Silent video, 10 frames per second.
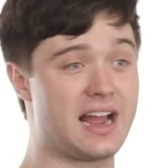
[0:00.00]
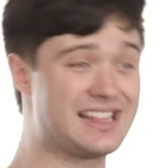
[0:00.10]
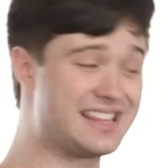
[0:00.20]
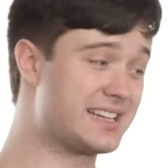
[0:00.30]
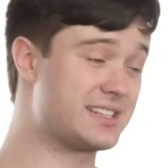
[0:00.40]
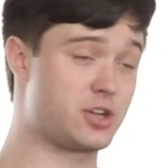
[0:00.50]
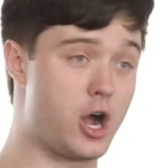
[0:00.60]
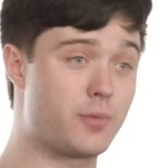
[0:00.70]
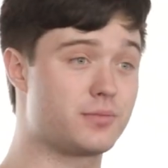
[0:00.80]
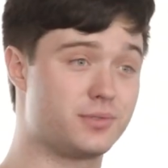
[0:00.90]
I think is
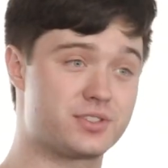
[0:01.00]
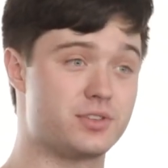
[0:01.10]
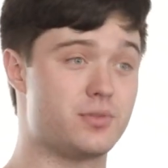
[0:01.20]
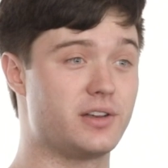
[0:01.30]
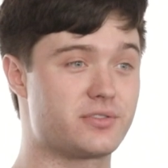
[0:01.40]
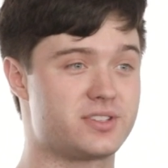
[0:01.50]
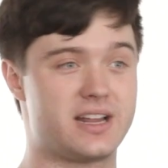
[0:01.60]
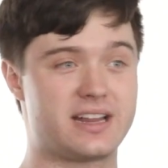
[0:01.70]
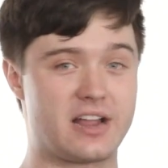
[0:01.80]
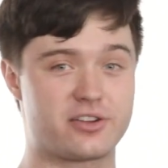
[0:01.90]
comparable to
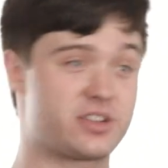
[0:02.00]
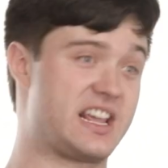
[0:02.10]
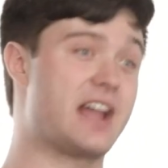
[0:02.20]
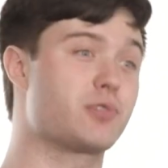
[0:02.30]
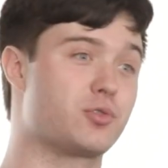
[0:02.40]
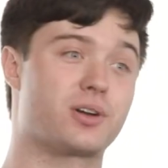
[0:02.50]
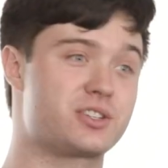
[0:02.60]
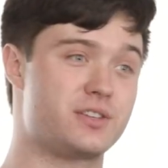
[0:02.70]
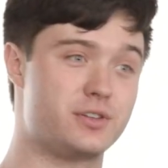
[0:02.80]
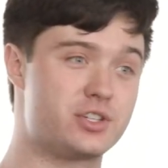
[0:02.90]
understanding how your camera
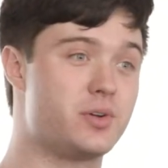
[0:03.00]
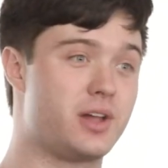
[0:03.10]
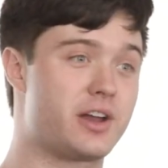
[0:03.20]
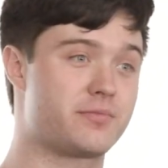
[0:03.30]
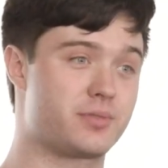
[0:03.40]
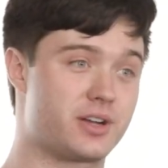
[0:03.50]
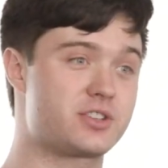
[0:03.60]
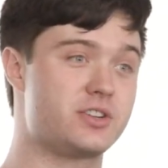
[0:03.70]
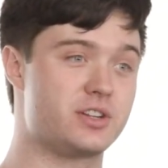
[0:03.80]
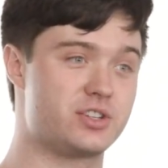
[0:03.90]
works if you do a lot of production and